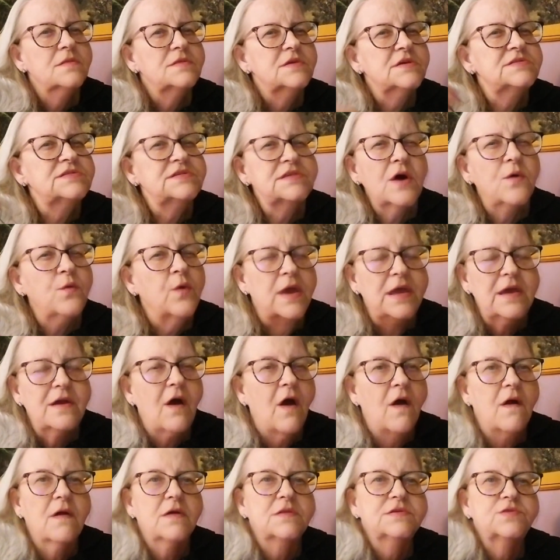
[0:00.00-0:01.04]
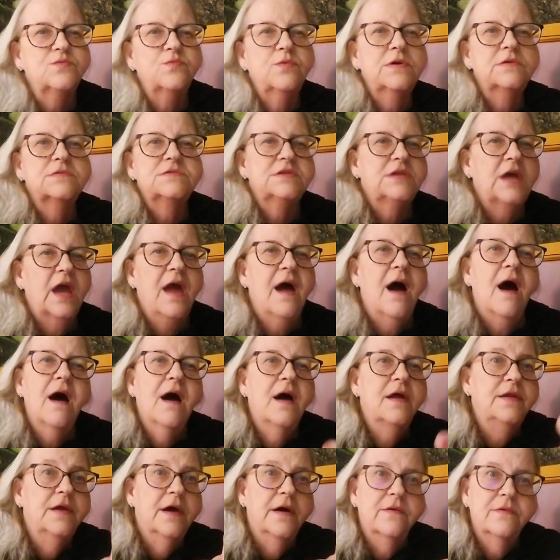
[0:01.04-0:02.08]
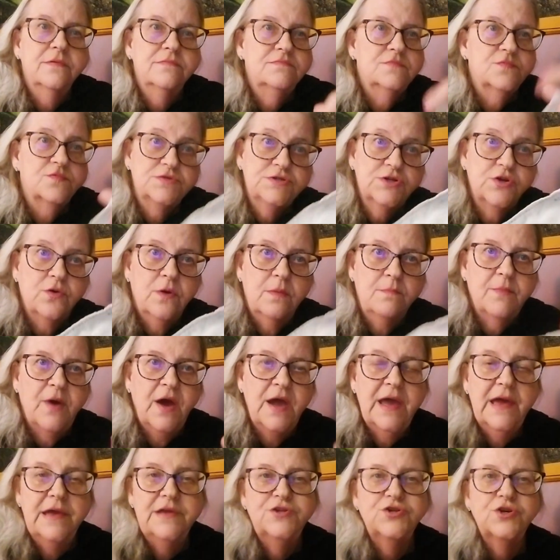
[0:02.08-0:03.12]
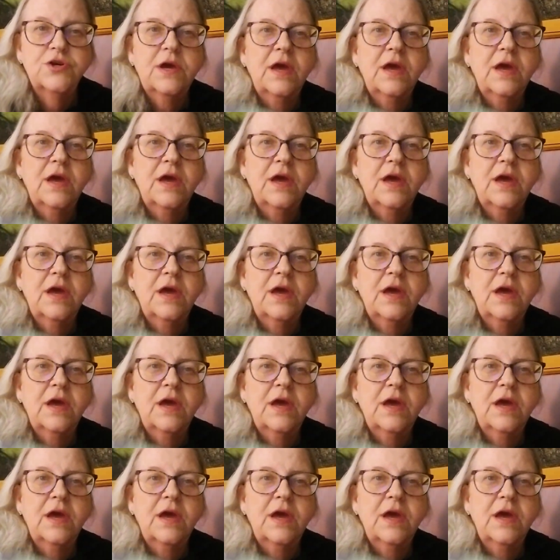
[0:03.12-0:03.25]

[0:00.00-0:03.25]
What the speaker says: sewing cards we used to have. I know, showing my age